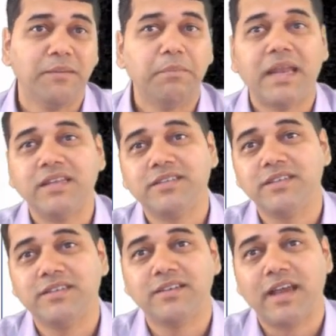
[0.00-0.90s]
Balance
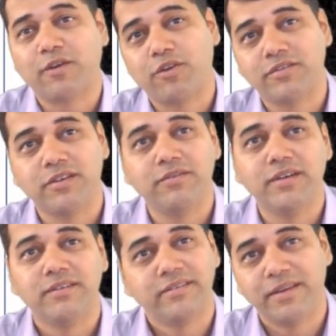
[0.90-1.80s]
sheet across the
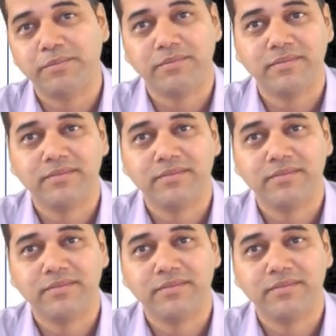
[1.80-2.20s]
world, same.